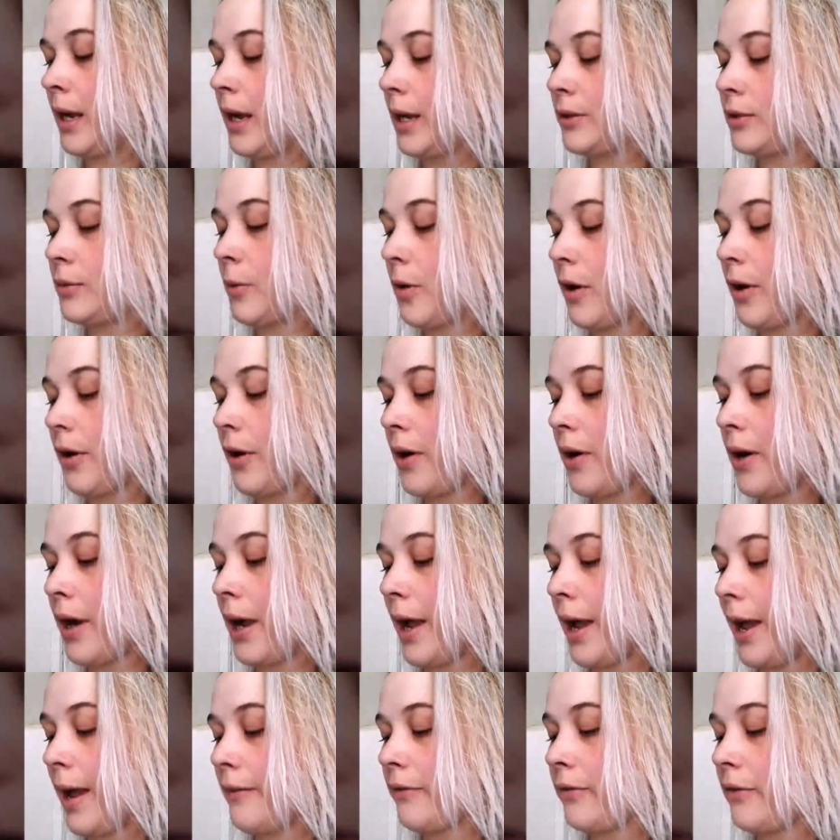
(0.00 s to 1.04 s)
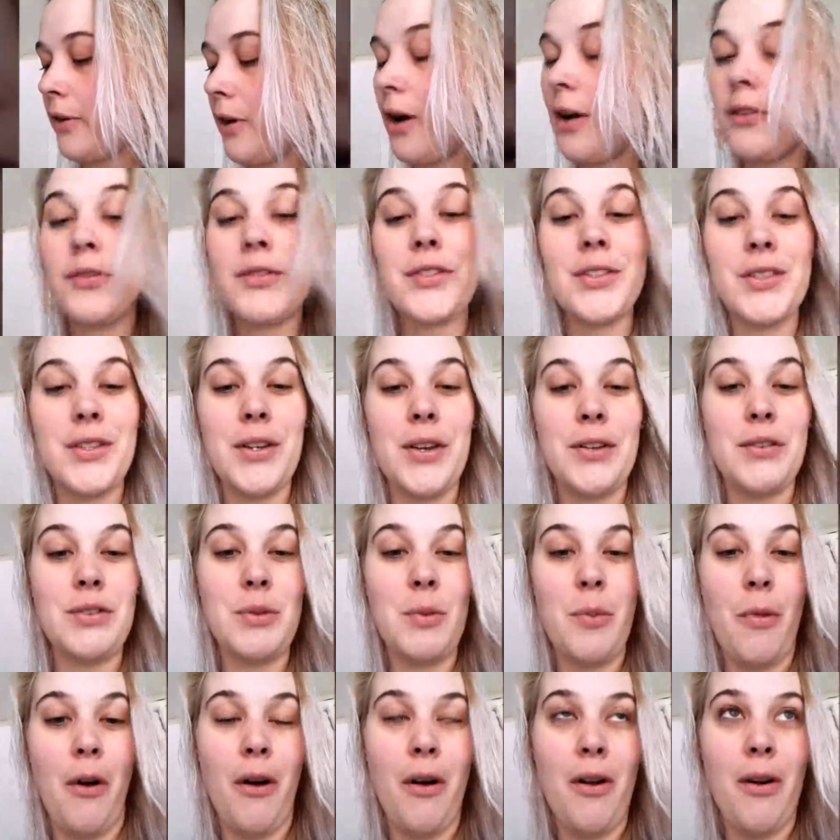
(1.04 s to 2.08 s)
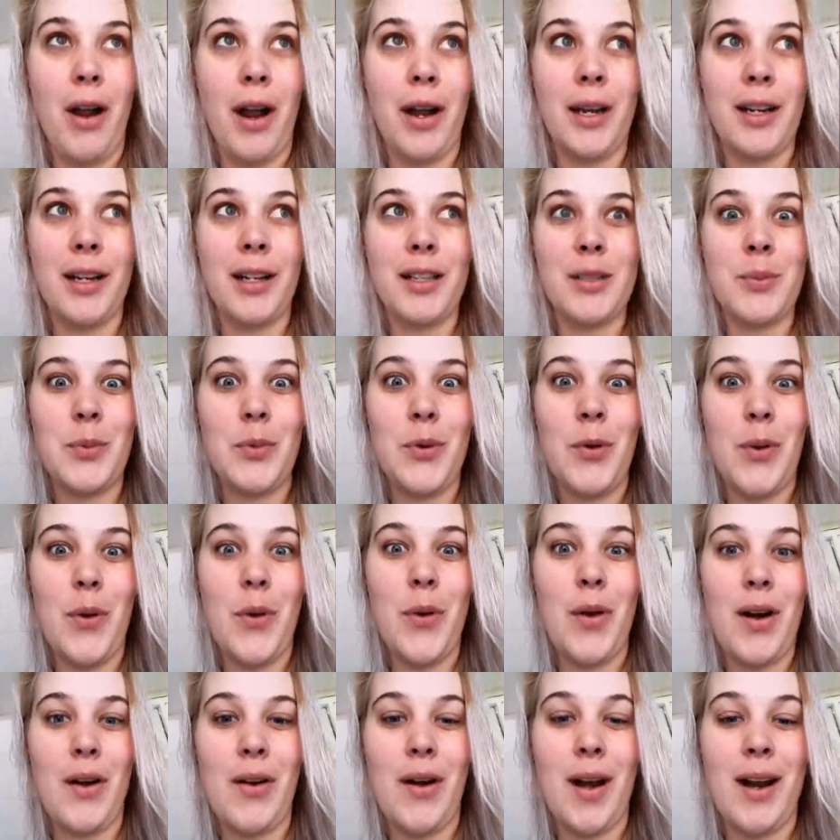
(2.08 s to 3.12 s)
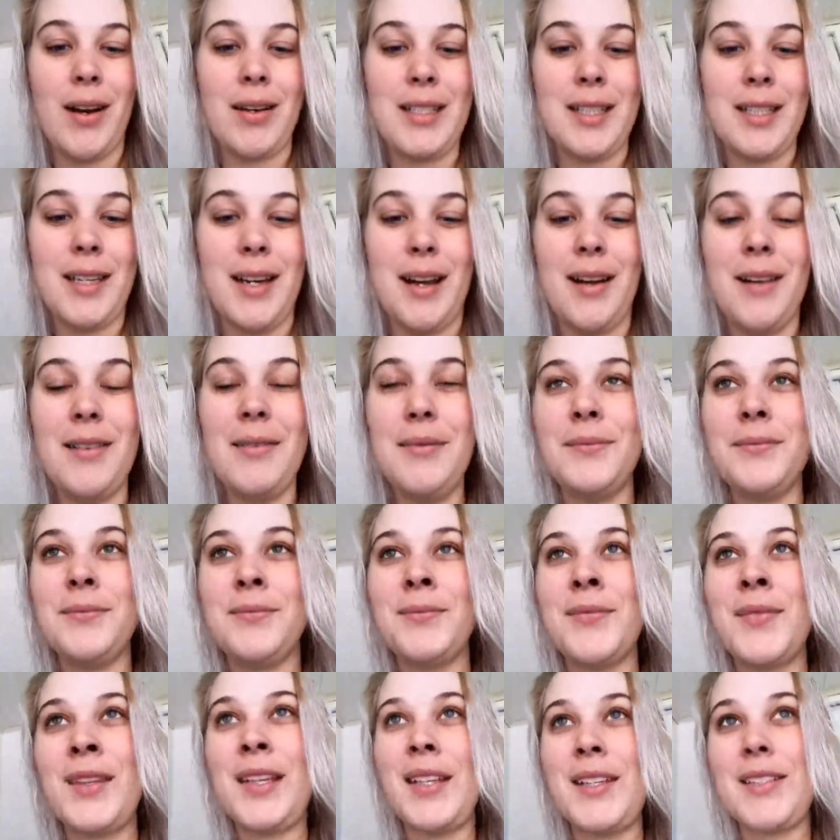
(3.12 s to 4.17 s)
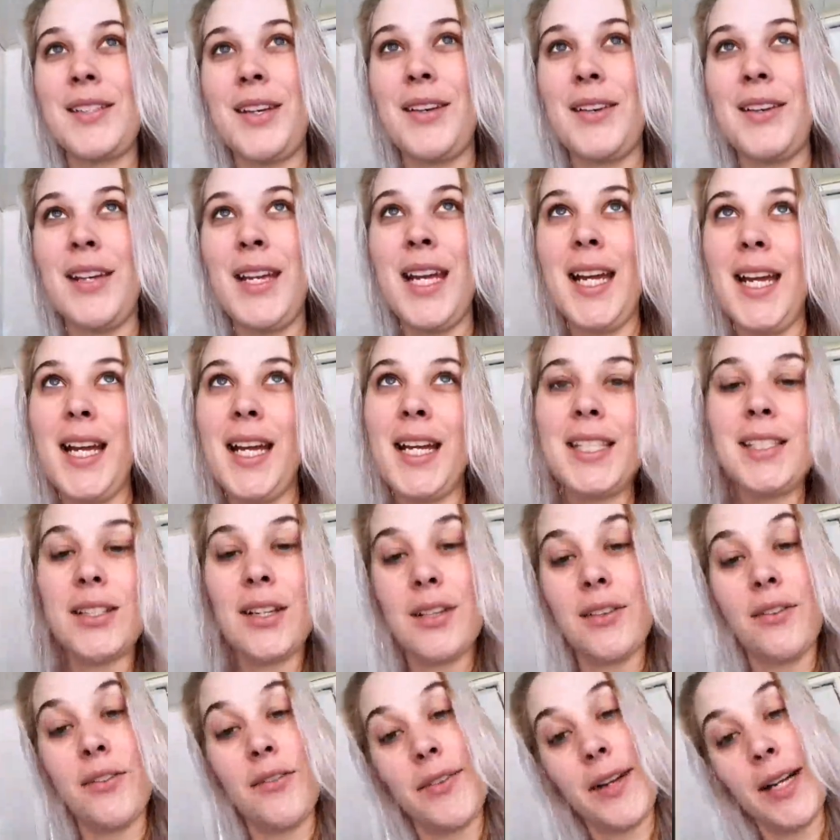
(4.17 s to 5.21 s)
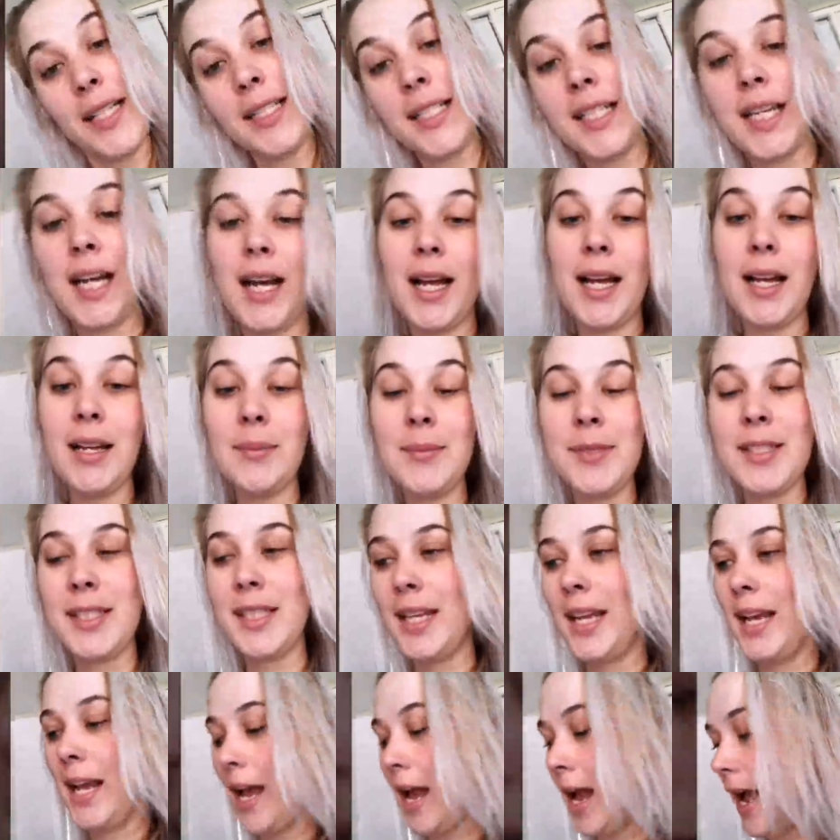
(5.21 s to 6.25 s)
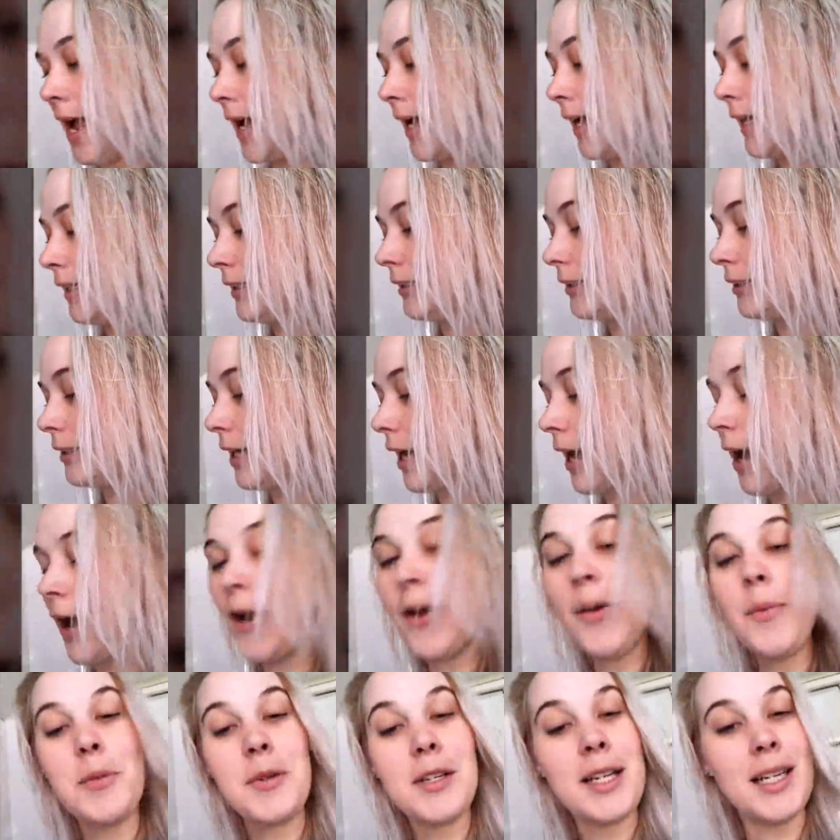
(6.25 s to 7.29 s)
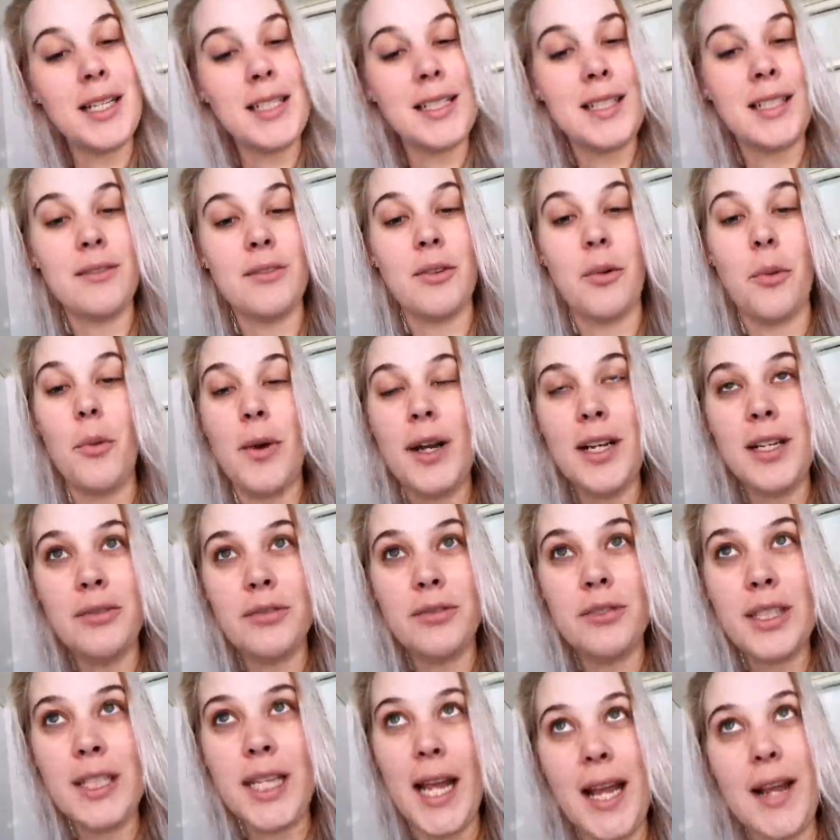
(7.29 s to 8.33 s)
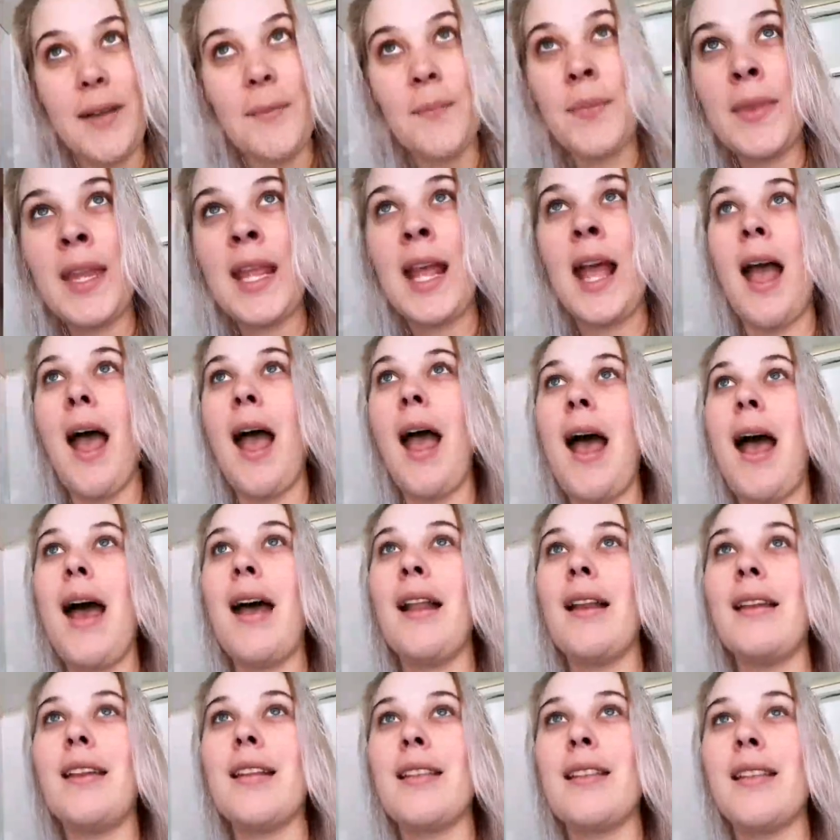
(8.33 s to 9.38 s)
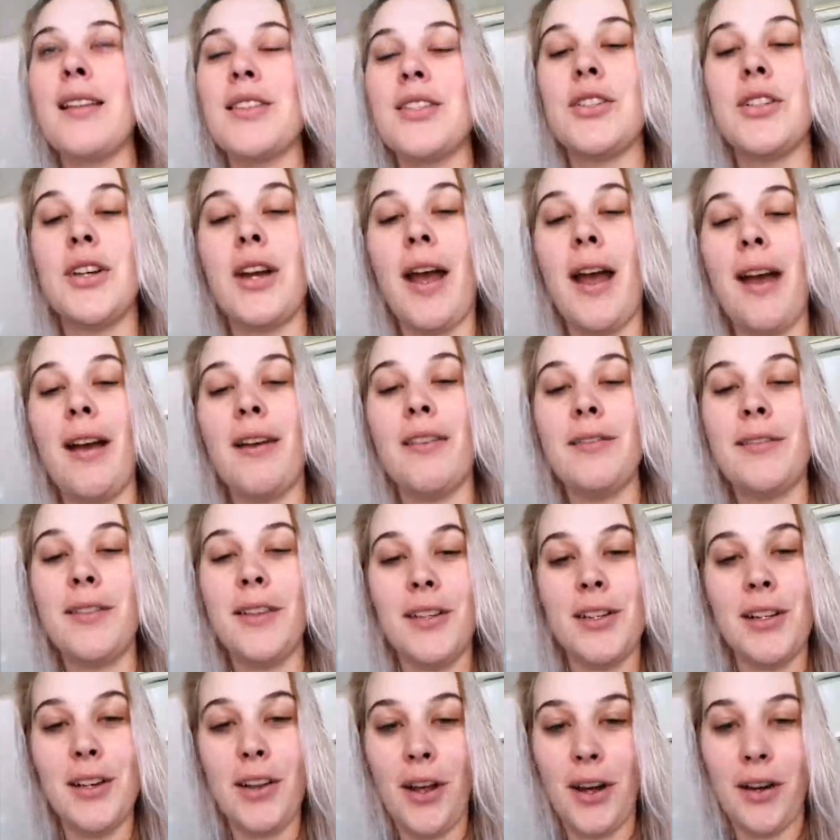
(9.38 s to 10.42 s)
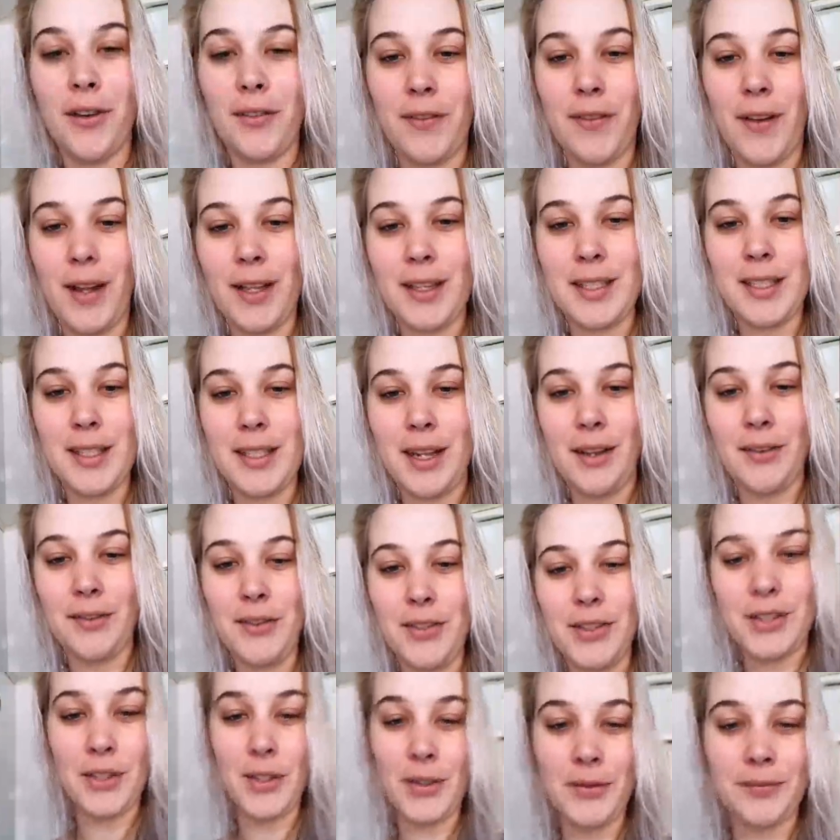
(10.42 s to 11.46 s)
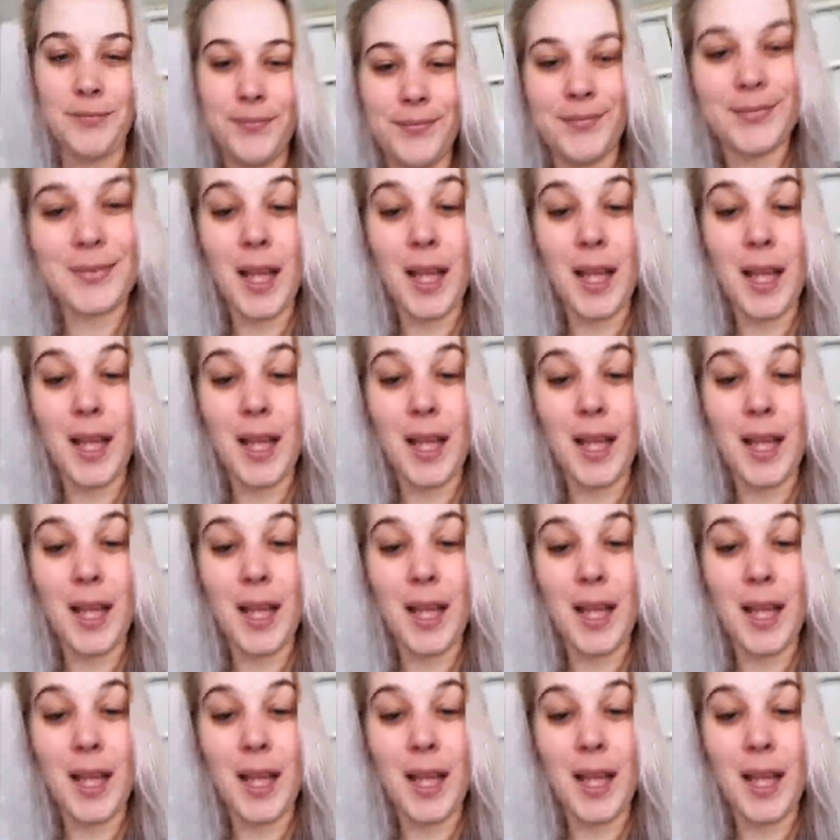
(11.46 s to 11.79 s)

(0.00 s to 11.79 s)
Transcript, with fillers: And tomorrow I have off, so tomorrow I can explore around here. So it's all fun times. And um, I hope you guys have a wonderful day and that you have a lot of fun stuff to do.